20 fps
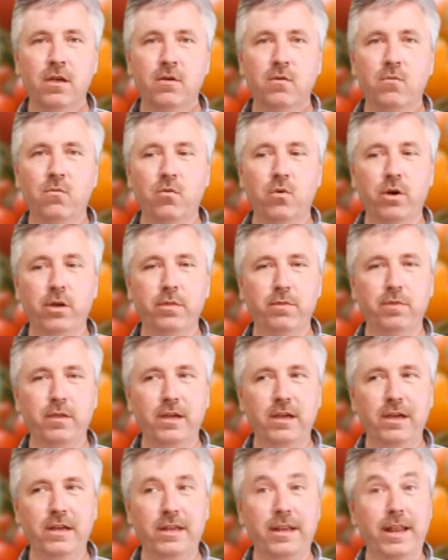One
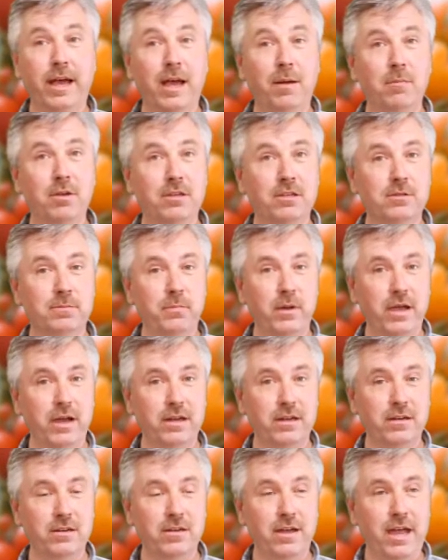thing that I'm
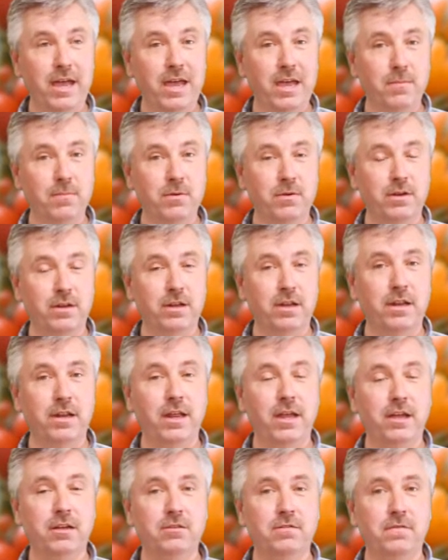expecting to happen in the
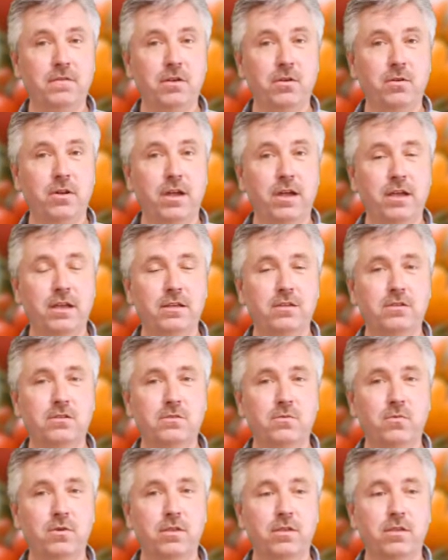next few
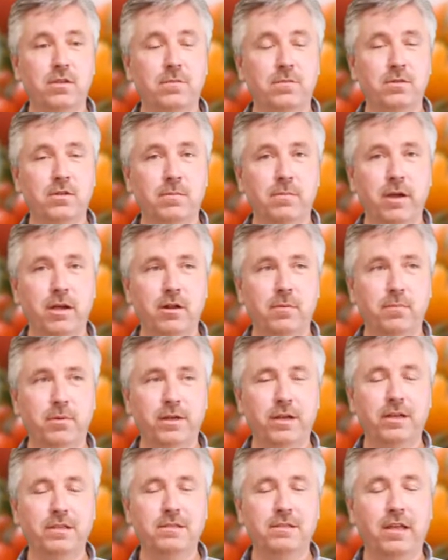days with the tomato
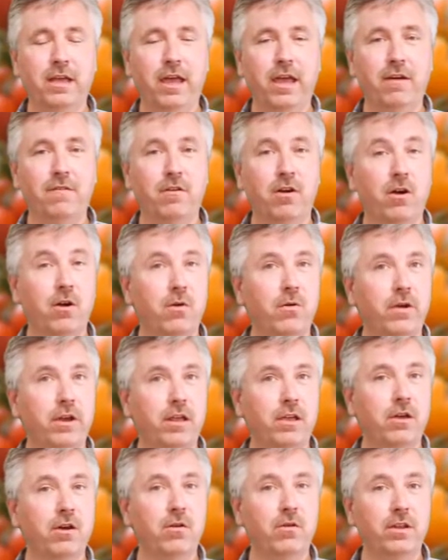plants that have already
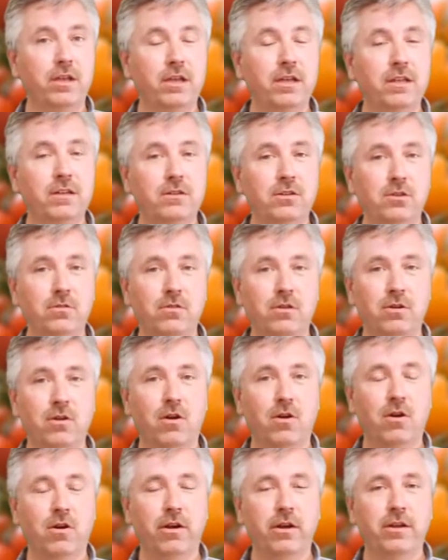gone into the
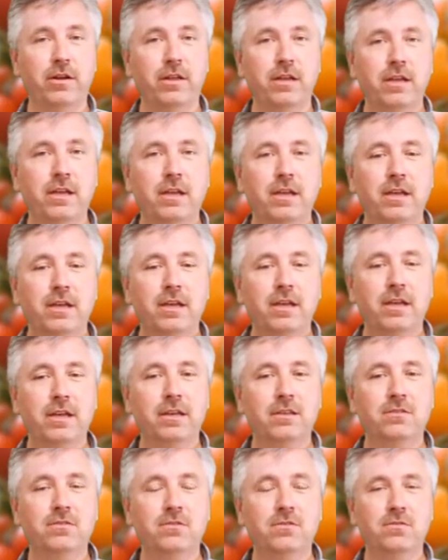garden
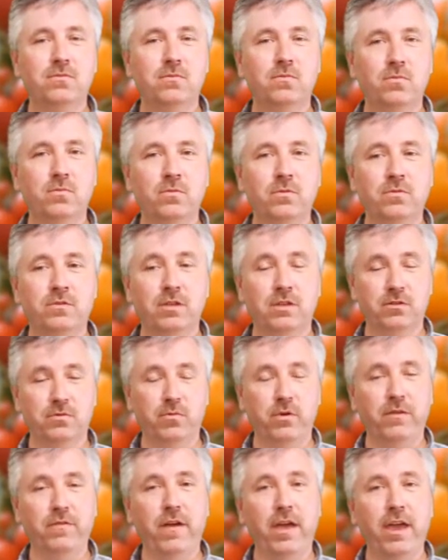is, since we've